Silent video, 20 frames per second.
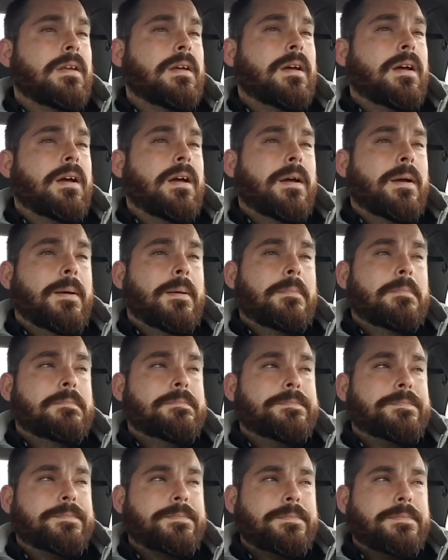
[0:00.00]
Um,
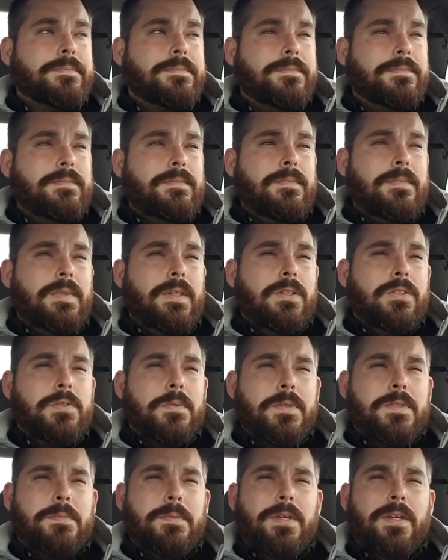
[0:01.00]
there's
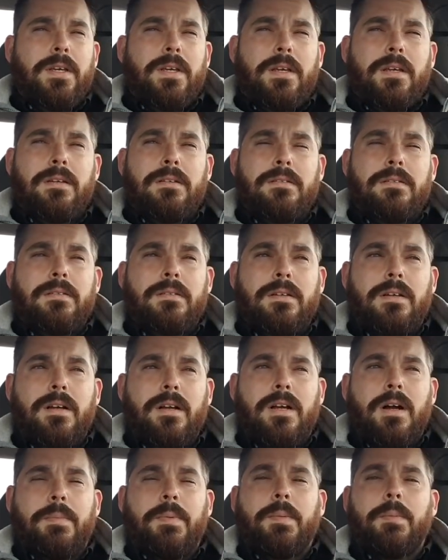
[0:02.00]
supposed to be a
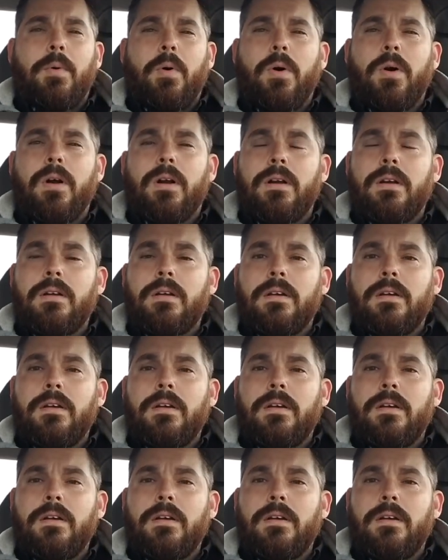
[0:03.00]
couple more